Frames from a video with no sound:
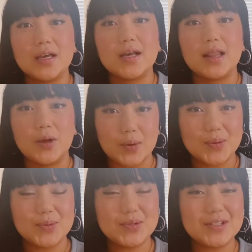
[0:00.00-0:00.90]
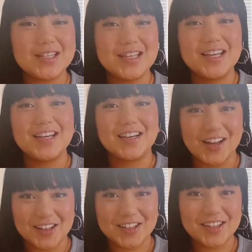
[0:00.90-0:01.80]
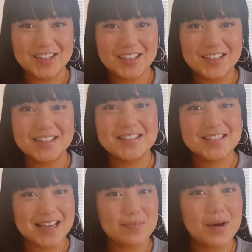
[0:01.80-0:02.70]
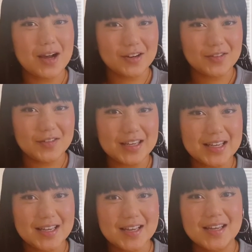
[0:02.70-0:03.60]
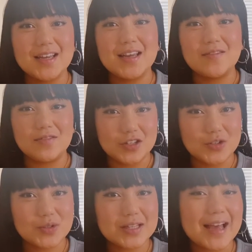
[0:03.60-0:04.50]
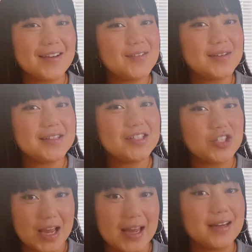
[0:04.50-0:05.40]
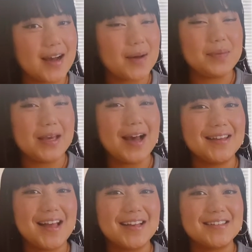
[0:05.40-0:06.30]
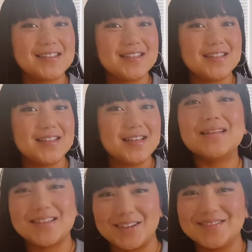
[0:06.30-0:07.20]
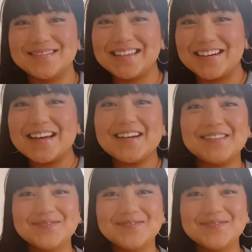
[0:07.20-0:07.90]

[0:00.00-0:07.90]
logos, color, typography, visual language, and copy guidelines. So here we go.